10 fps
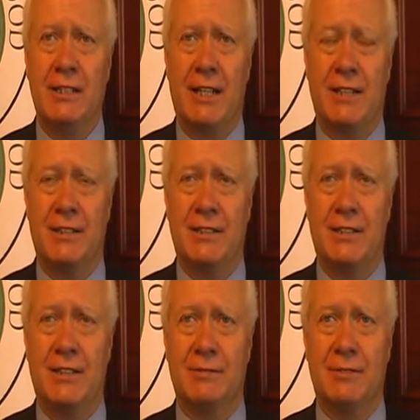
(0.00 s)
And
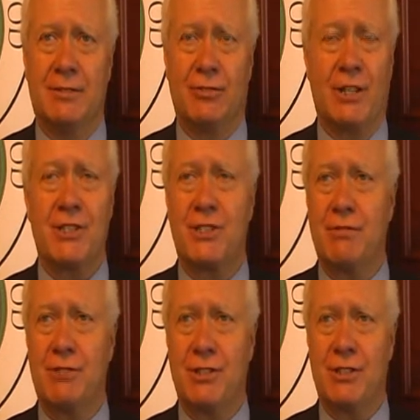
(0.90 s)
for us,
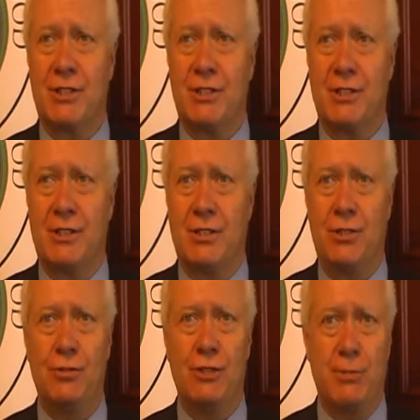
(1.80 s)
it was a
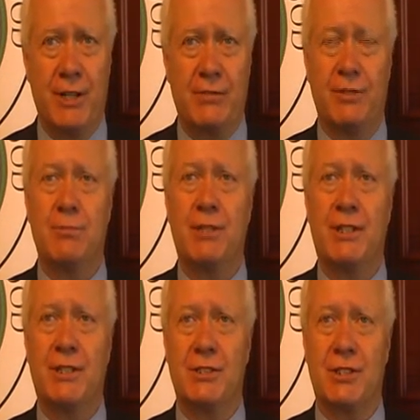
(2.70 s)
huge benefit
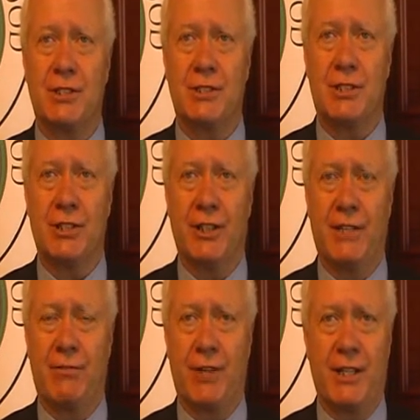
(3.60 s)
because until
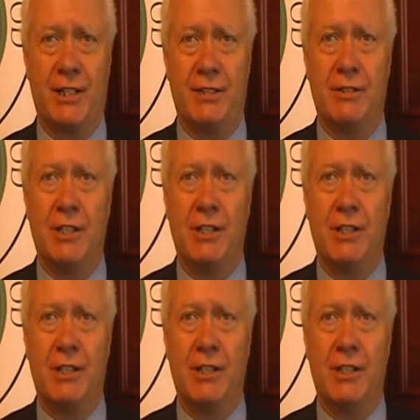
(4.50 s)
then, frankly,